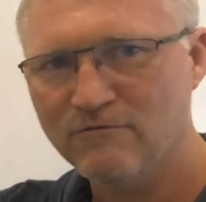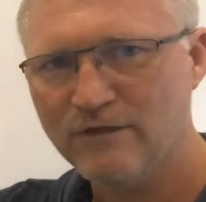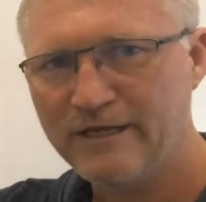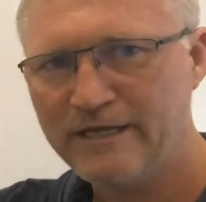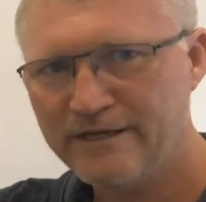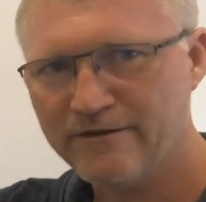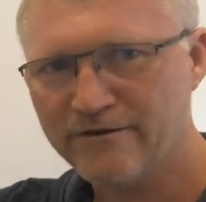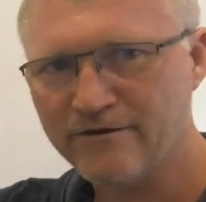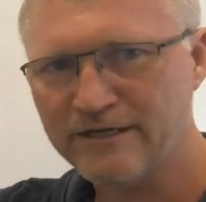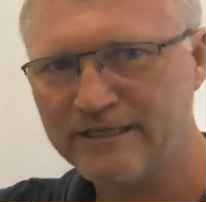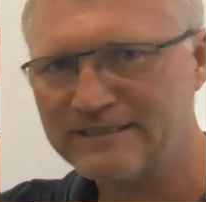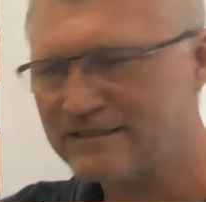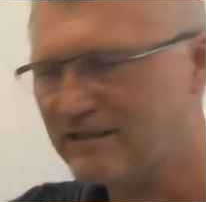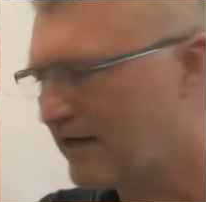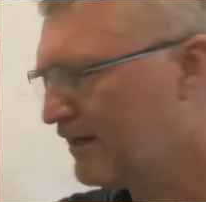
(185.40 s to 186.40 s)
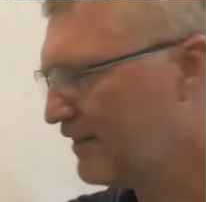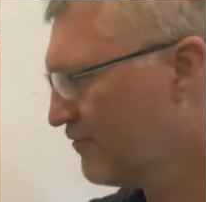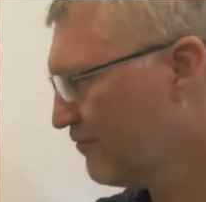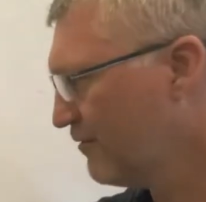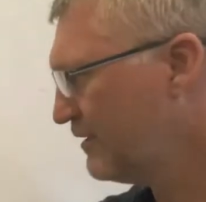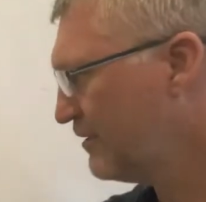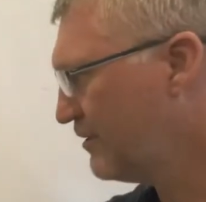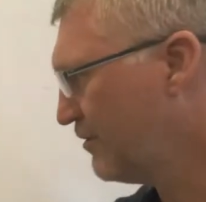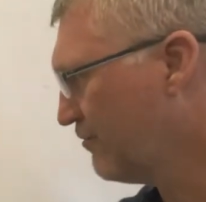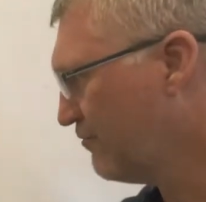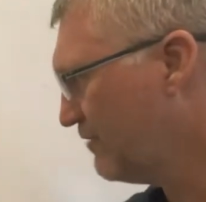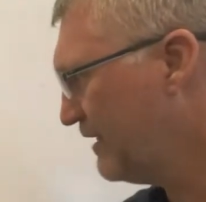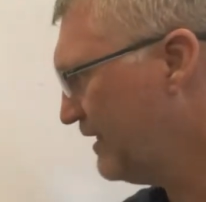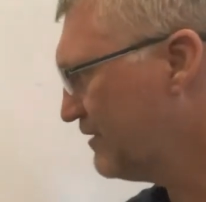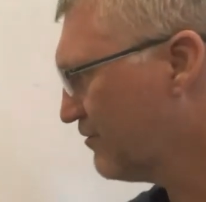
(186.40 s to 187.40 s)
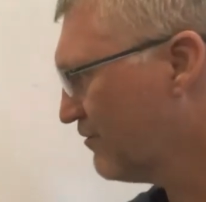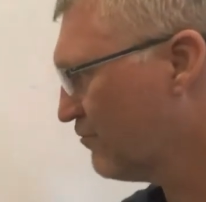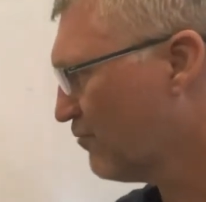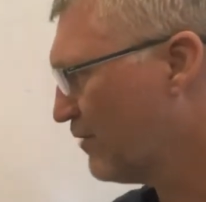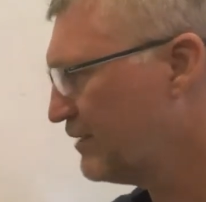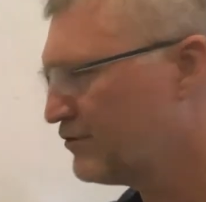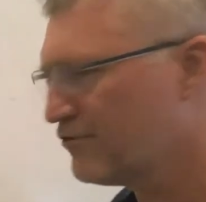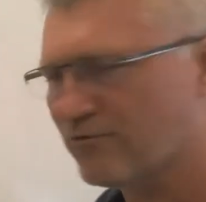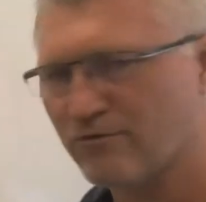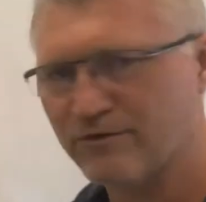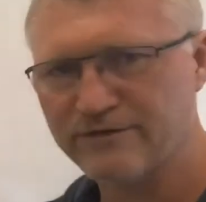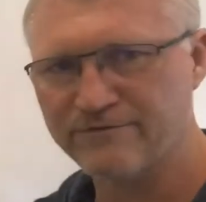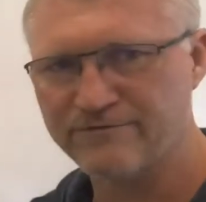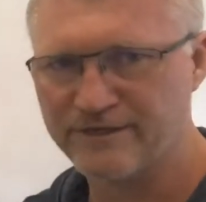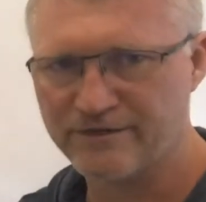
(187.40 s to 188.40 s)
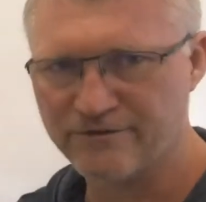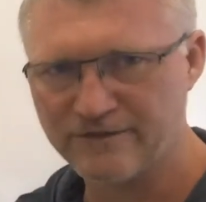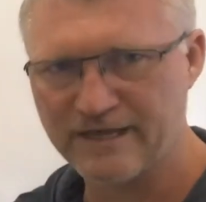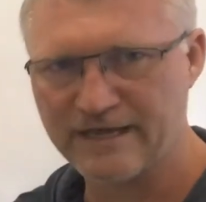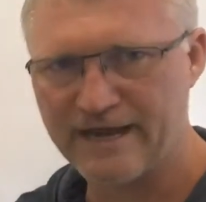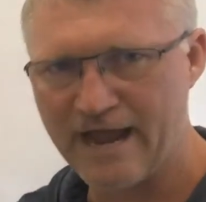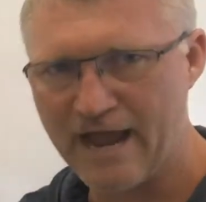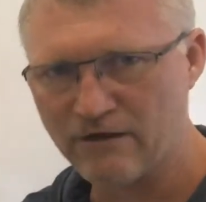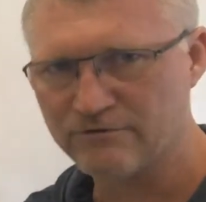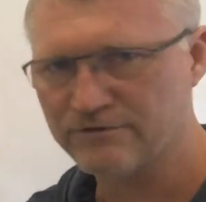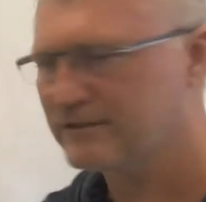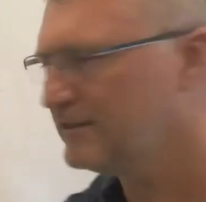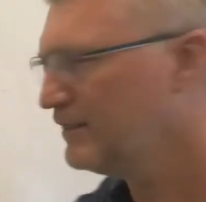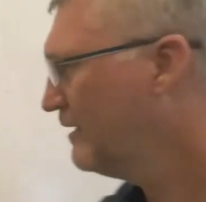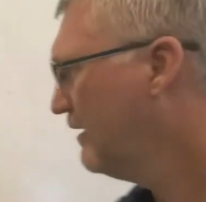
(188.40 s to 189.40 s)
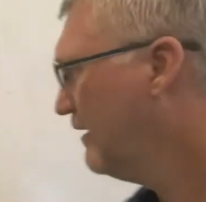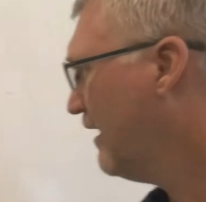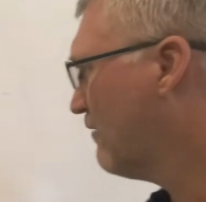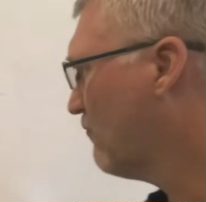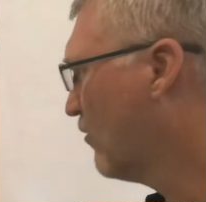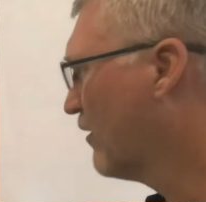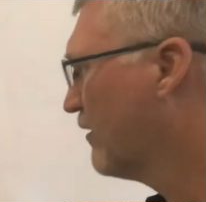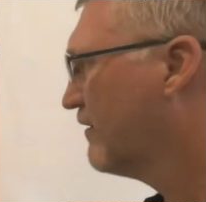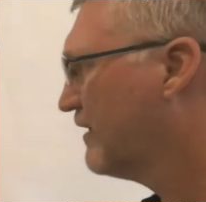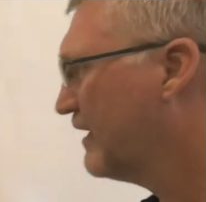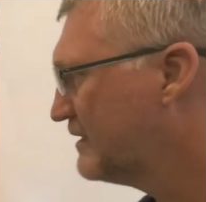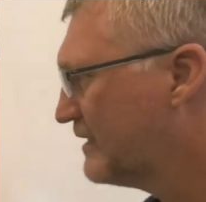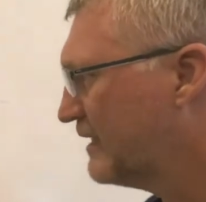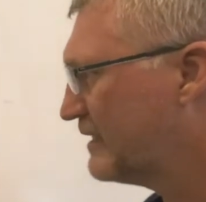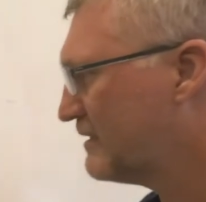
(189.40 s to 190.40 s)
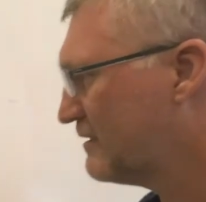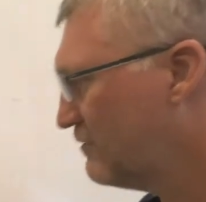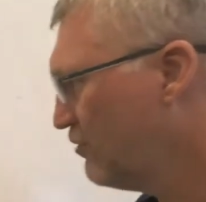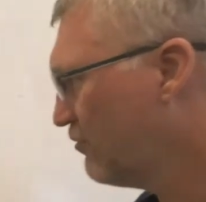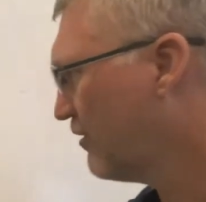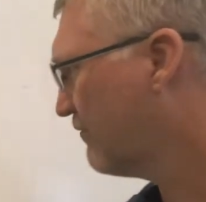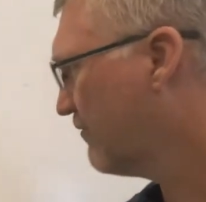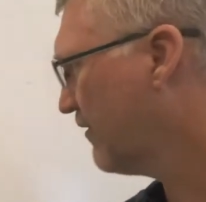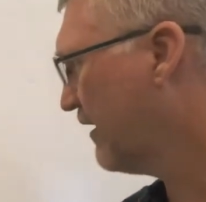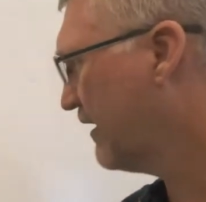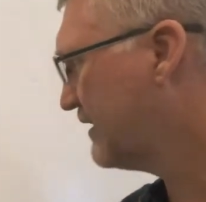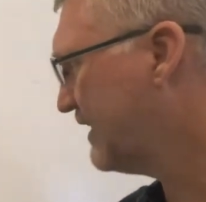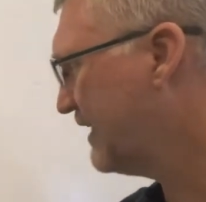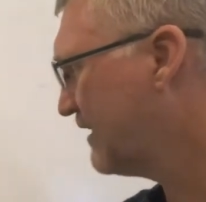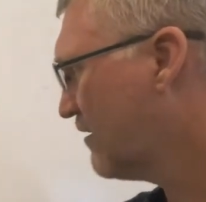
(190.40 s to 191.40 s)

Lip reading: here is not a threat to you, these are the ways you're going to figure that out. And one of the things that you can figure out is in